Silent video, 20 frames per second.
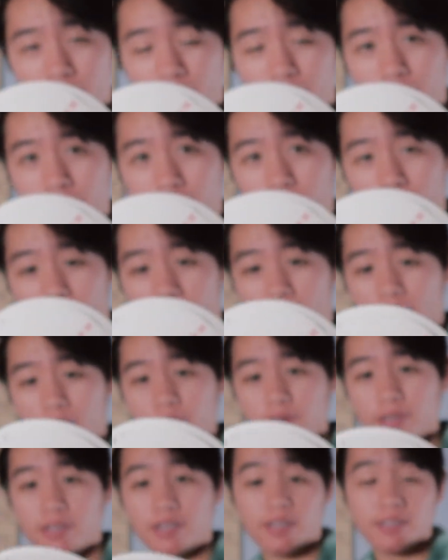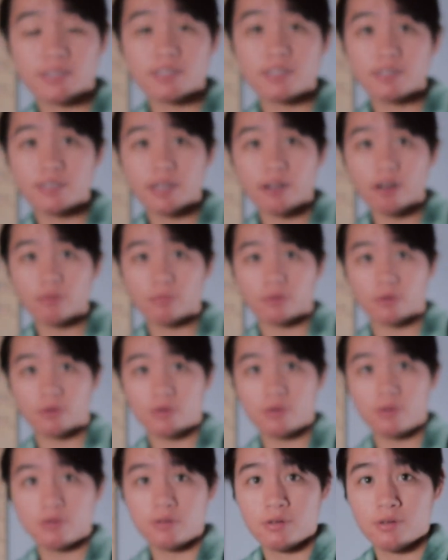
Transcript: and their handling isn't terrible.